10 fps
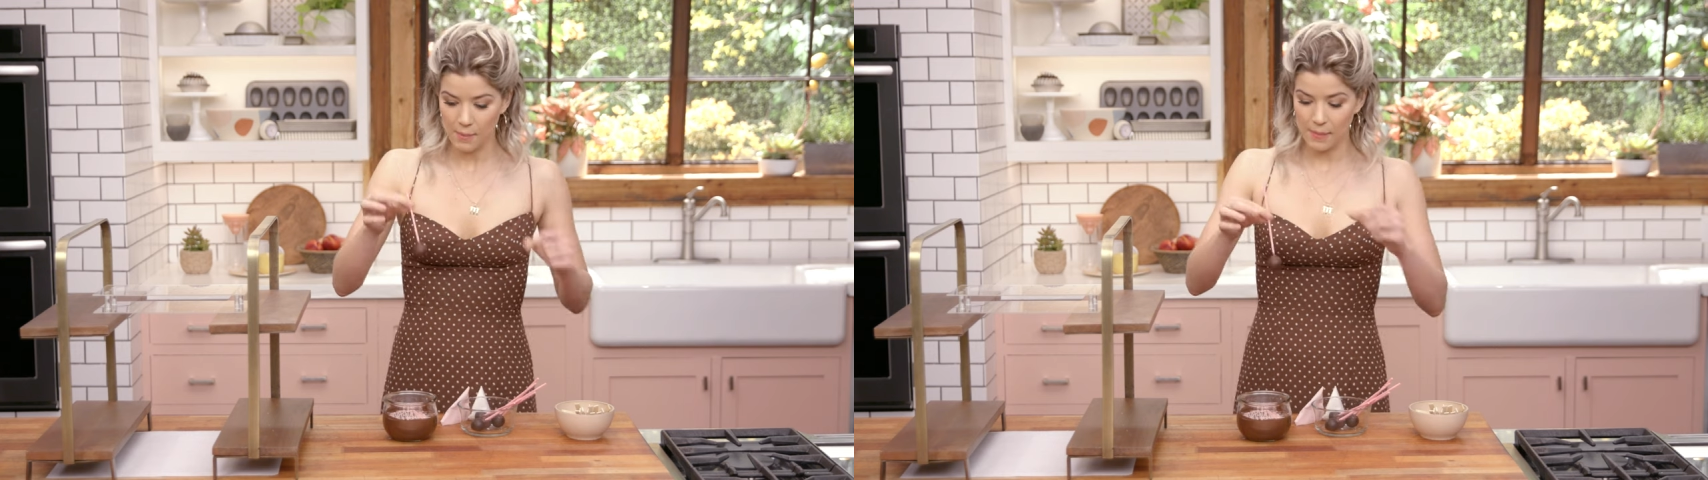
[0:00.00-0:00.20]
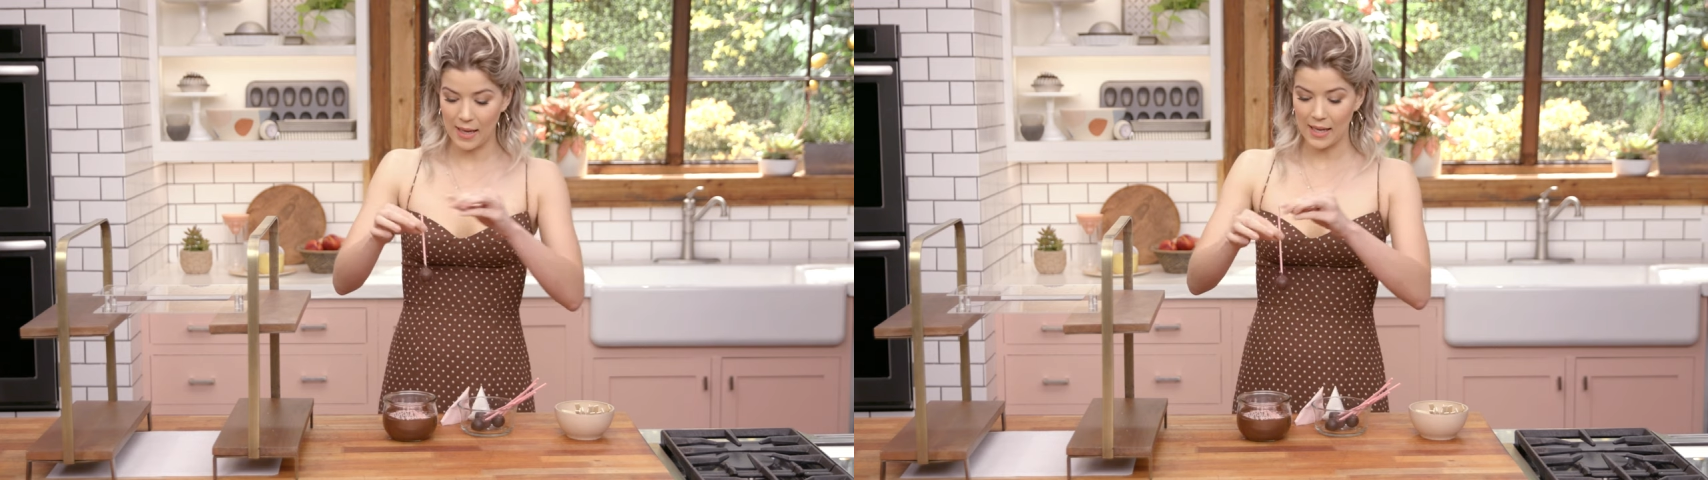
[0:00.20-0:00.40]

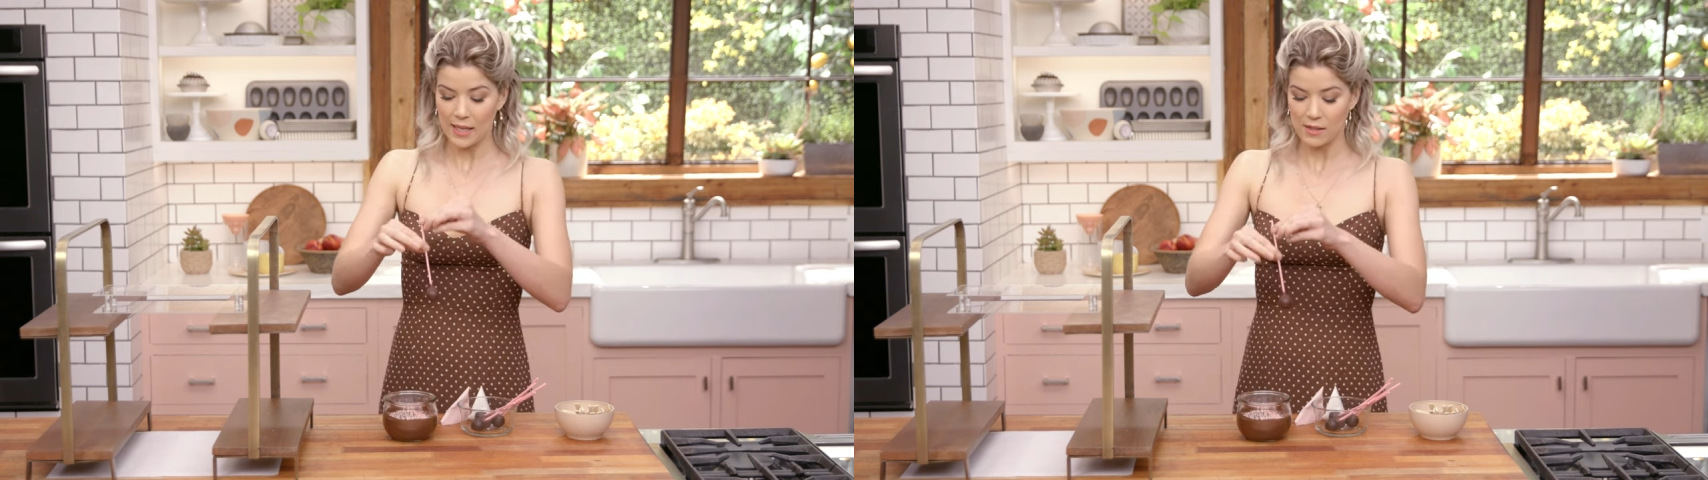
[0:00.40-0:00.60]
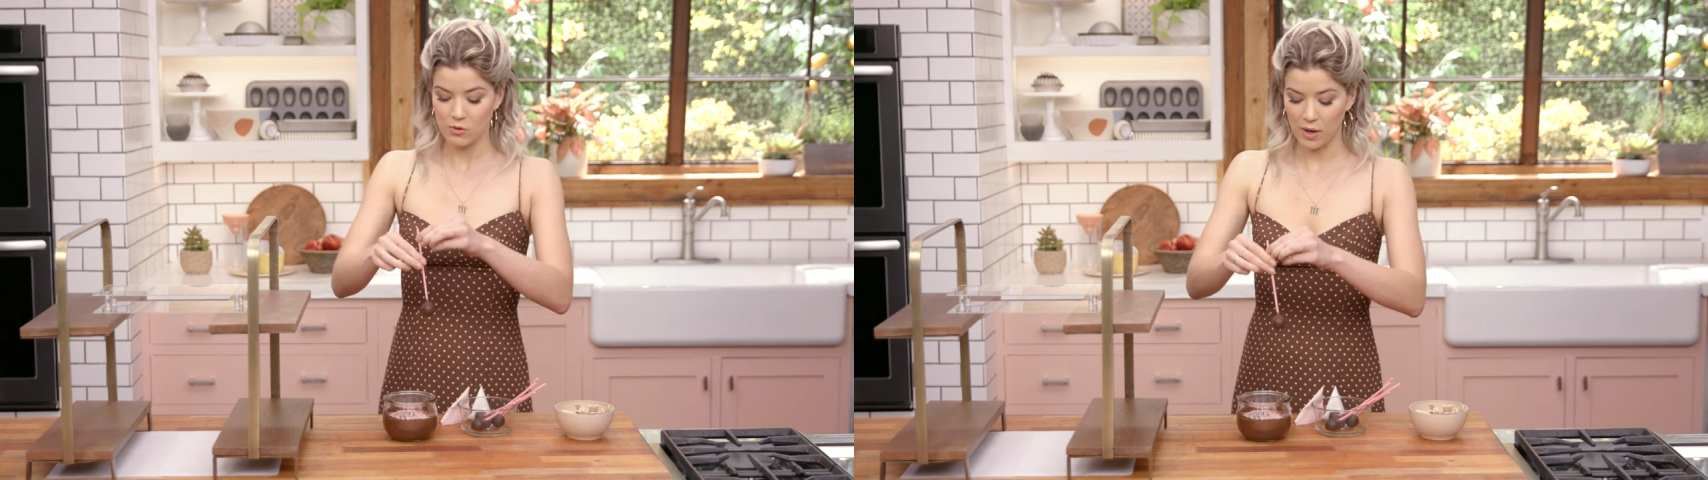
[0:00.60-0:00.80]
my
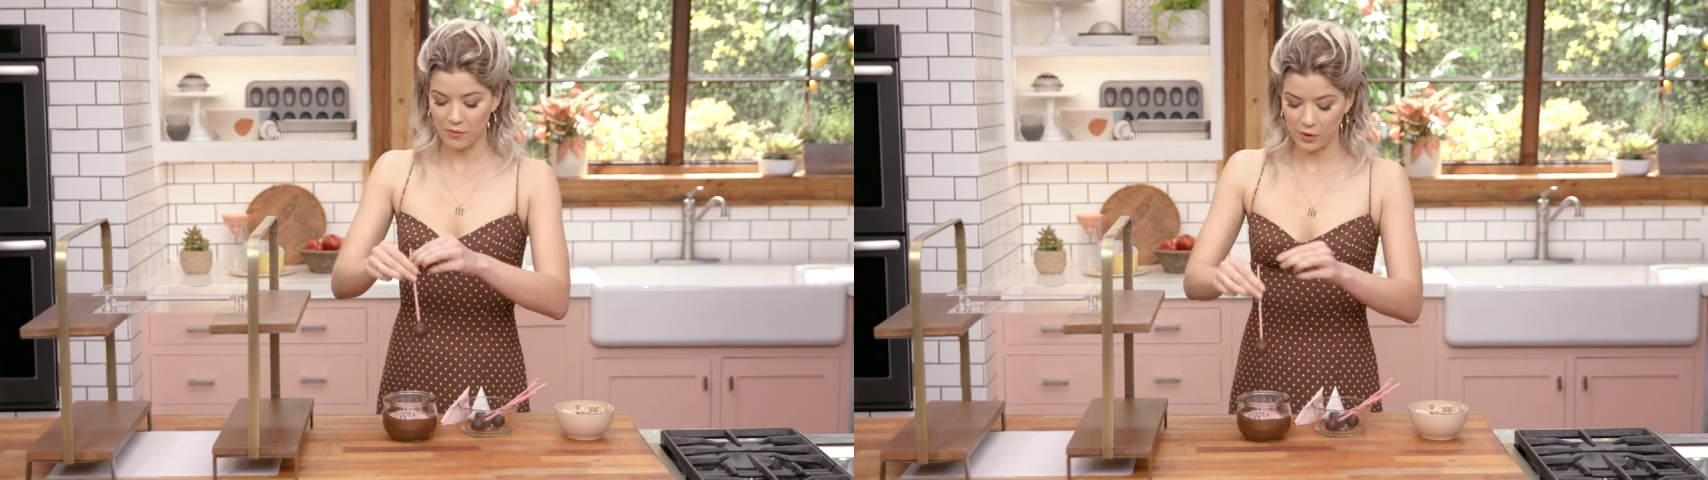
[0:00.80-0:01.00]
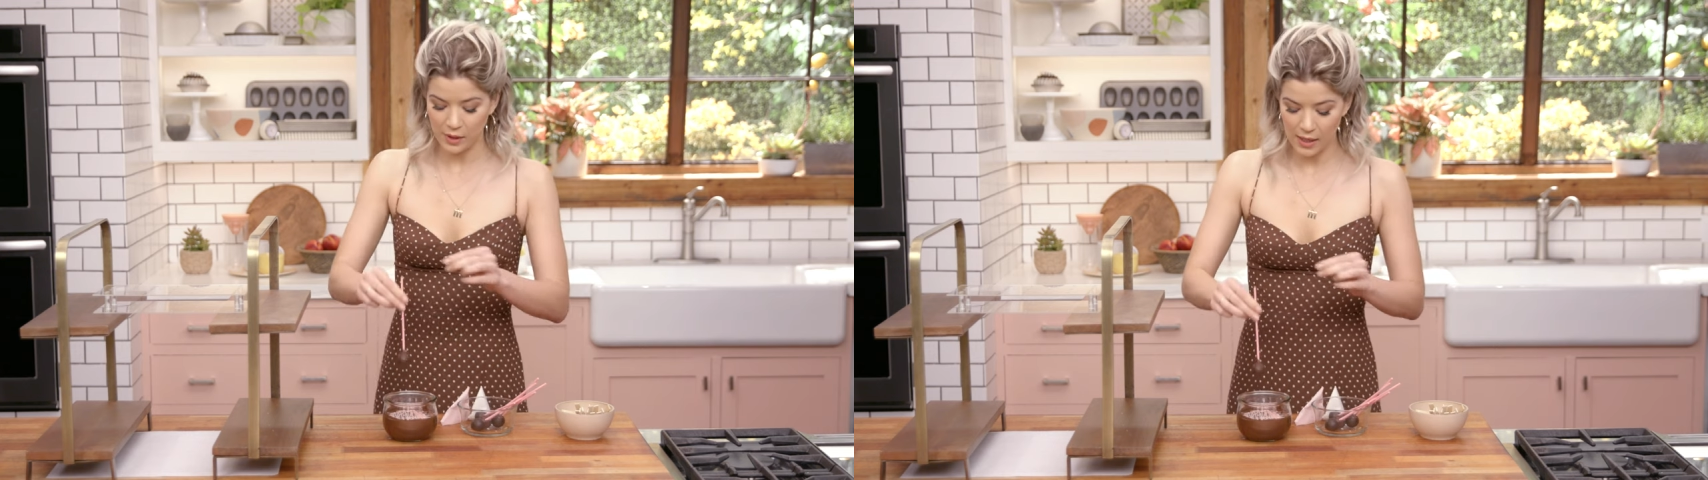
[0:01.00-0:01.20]
truffle